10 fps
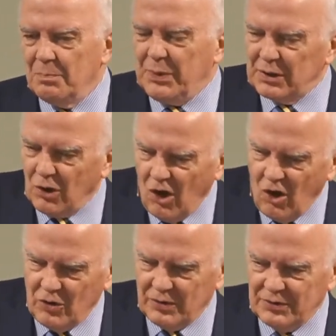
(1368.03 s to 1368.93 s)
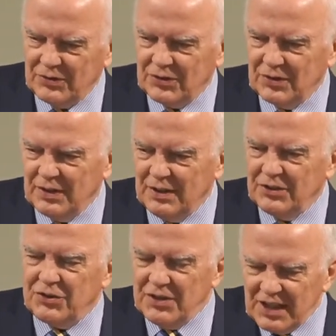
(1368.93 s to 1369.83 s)
belonged
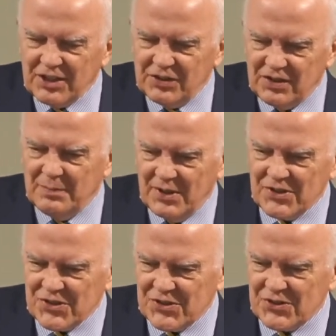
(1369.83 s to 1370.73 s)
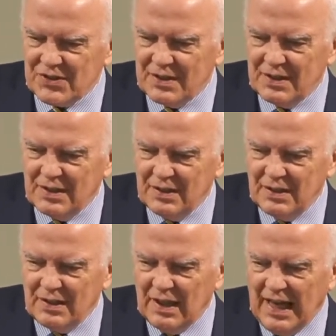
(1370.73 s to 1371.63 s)
to Nicodemus
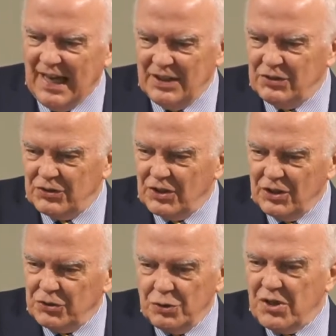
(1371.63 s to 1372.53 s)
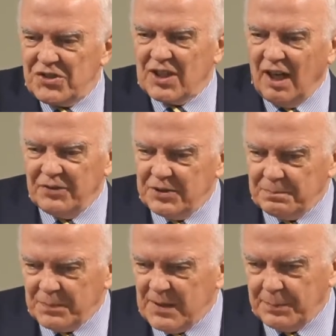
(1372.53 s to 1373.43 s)
and to his
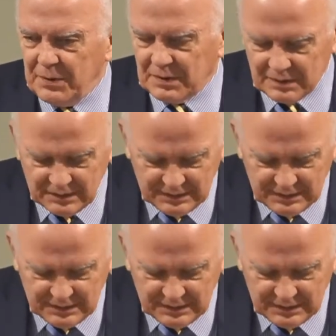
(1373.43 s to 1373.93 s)
covenant people.